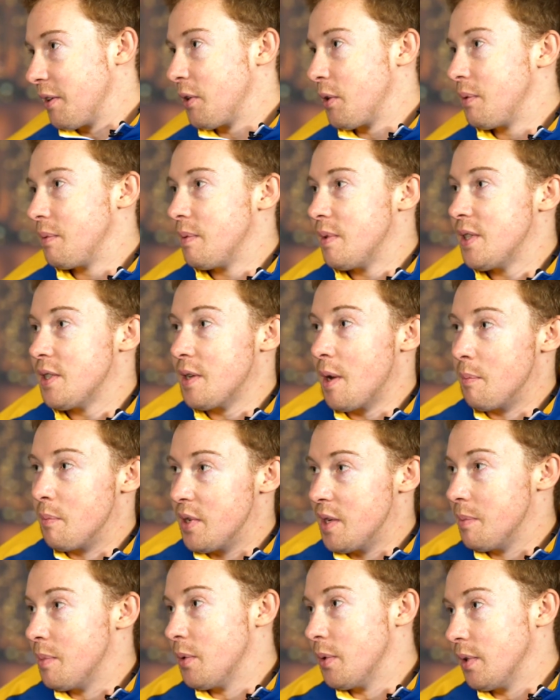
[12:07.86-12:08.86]
of, some
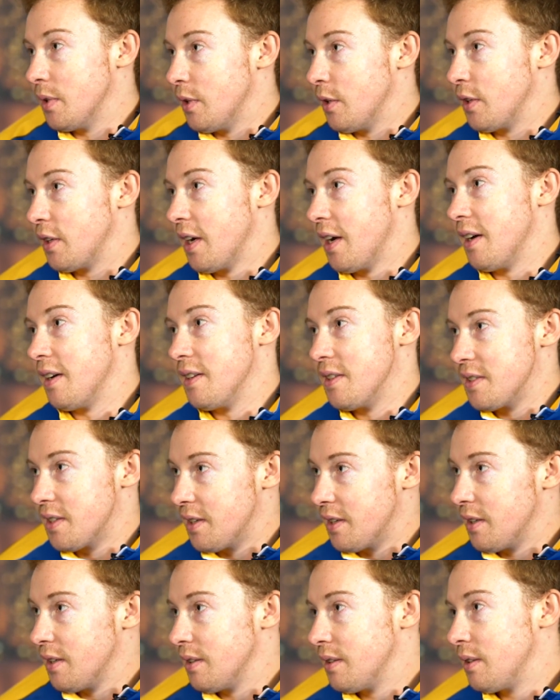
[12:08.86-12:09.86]
people would look at as
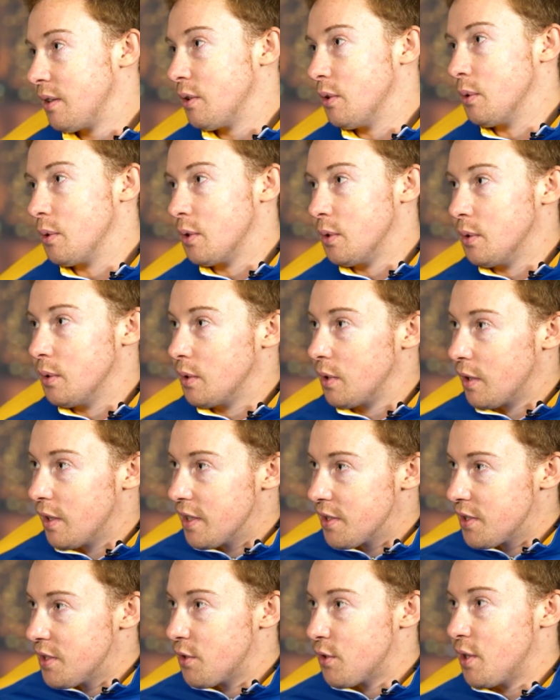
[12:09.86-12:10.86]
a cuckoo,
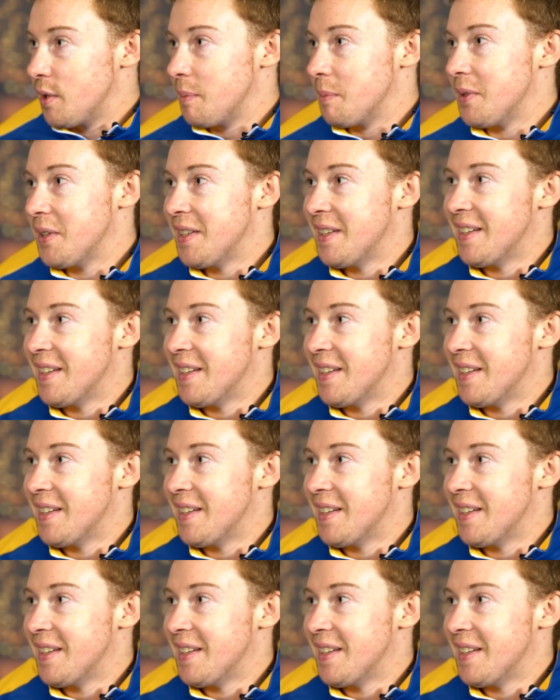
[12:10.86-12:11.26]
crazy dream.